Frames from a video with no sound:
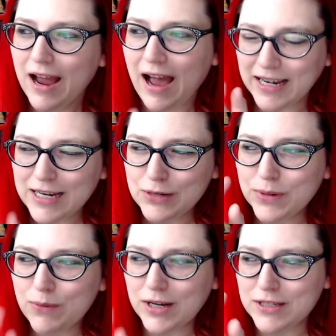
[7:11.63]
I need to
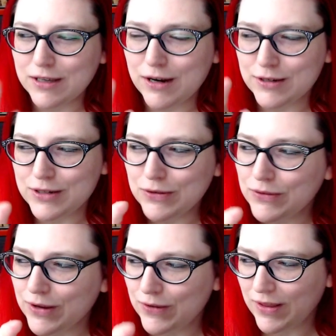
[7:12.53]
rewatch the cartoon,
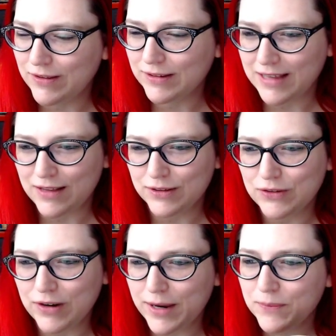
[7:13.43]
though. That looks
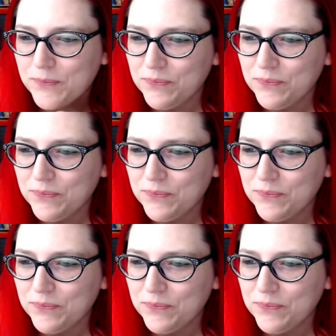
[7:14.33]
great.